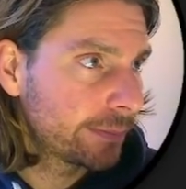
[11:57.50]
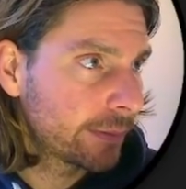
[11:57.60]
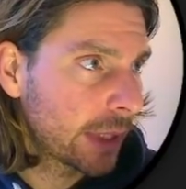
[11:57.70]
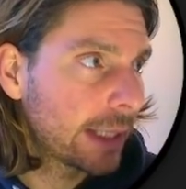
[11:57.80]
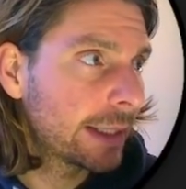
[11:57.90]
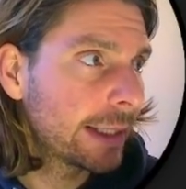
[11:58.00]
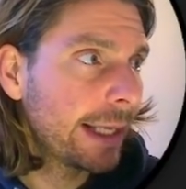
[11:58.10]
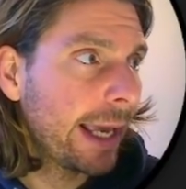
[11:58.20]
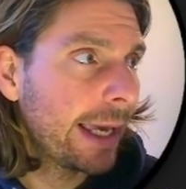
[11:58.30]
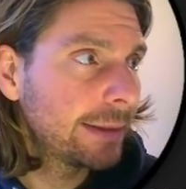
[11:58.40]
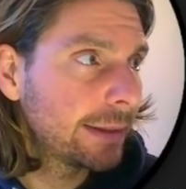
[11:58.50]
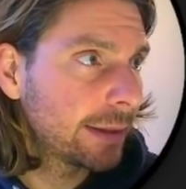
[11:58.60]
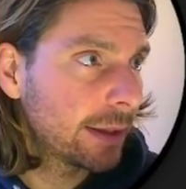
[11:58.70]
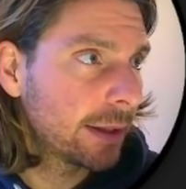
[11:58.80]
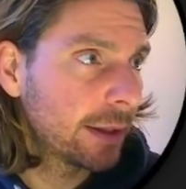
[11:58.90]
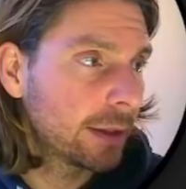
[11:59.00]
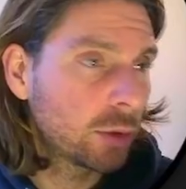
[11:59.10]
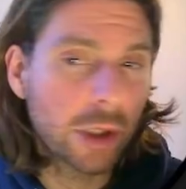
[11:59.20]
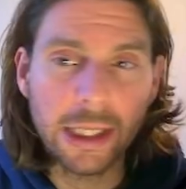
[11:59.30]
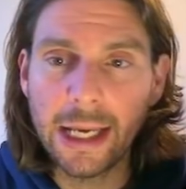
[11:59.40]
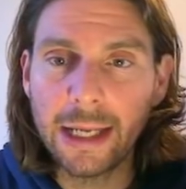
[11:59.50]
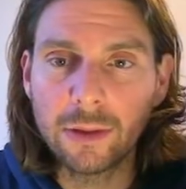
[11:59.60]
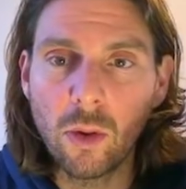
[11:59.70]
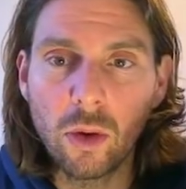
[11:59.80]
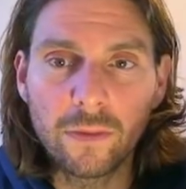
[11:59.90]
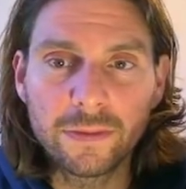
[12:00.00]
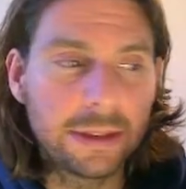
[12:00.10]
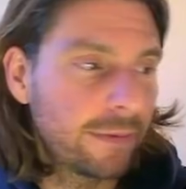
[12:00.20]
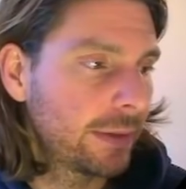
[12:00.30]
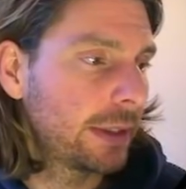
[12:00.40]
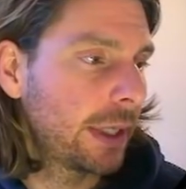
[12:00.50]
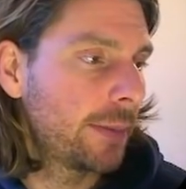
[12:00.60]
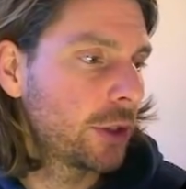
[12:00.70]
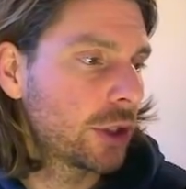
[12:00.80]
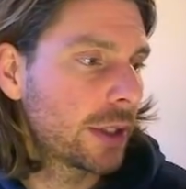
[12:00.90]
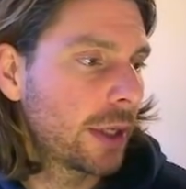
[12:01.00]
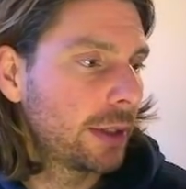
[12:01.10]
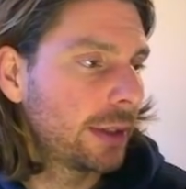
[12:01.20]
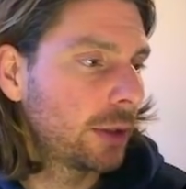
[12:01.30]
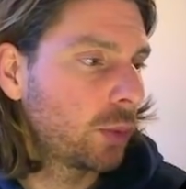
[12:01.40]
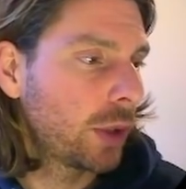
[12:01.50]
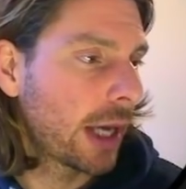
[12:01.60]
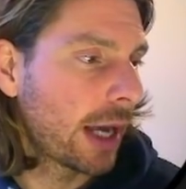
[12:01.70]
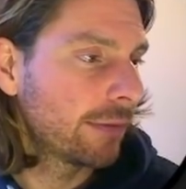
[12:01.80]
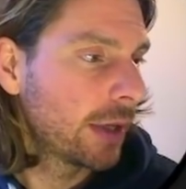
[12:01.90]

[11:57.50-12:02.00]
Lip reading: create all of the different images that we have.